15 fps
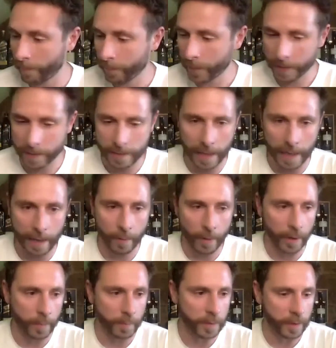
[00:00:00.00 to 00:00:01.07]
It's now
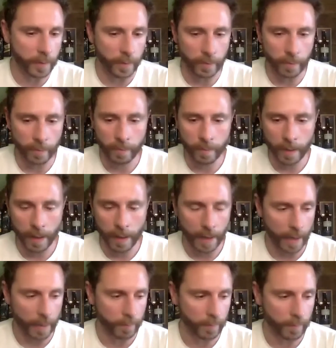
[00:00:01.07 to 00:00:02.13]
home to
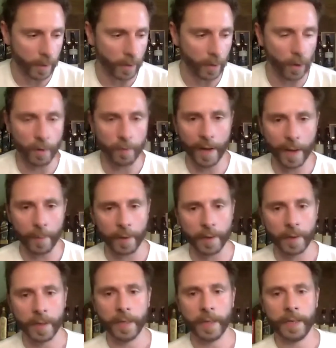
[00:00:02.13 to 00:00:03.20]
a lot of
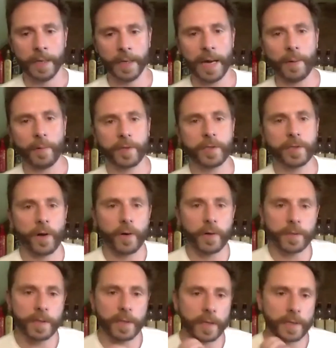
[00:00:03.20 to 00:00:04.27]
our
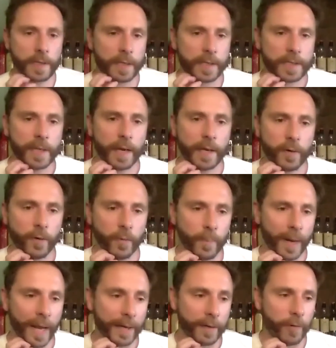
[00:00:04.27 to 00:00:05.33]
stocks in a site called
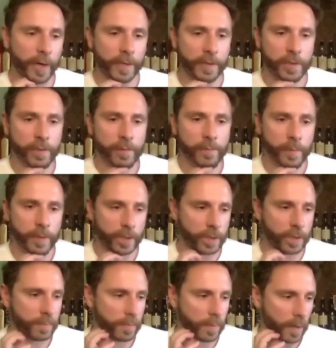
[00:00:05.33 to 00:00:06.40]
Blackgrange,
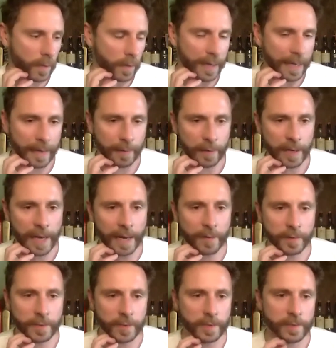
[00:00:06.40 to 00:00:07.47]
which
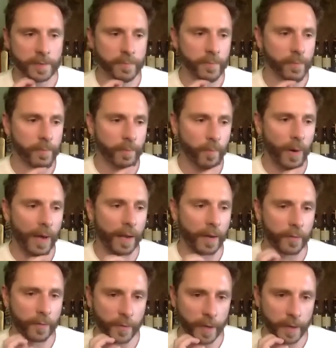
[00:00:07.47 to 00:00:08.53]
houses well
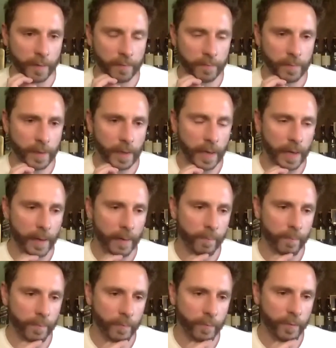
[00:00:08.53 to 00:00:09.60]
over
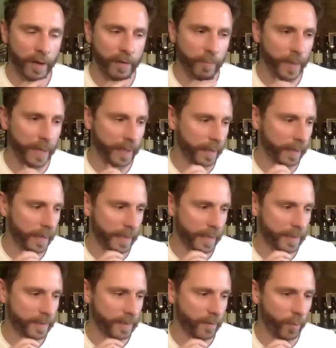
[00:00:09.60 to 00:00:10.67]
5 million
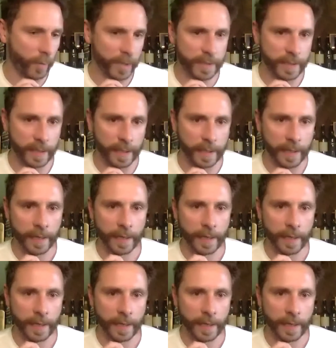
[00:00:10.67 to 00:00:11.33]
casks of whiskey.